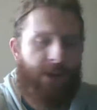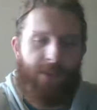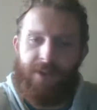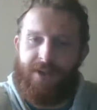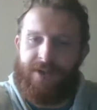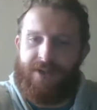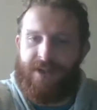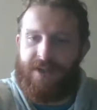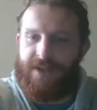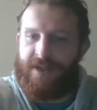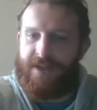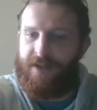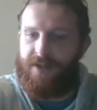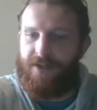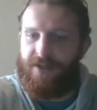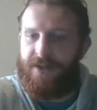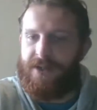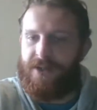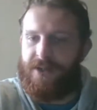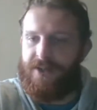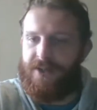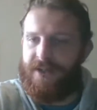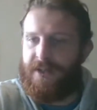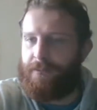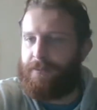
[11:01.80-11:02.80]
where we'll just
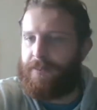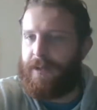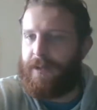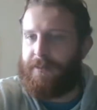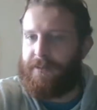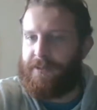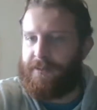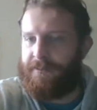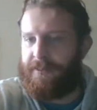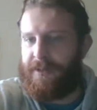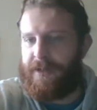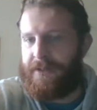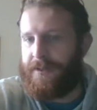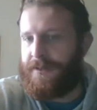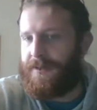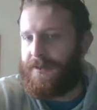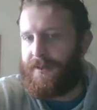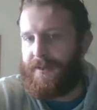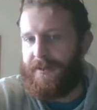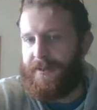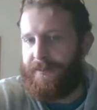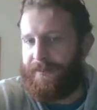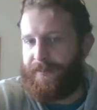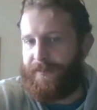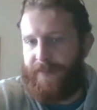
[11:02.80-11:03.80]
introduce some puppet
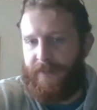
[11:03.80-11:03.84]
pins,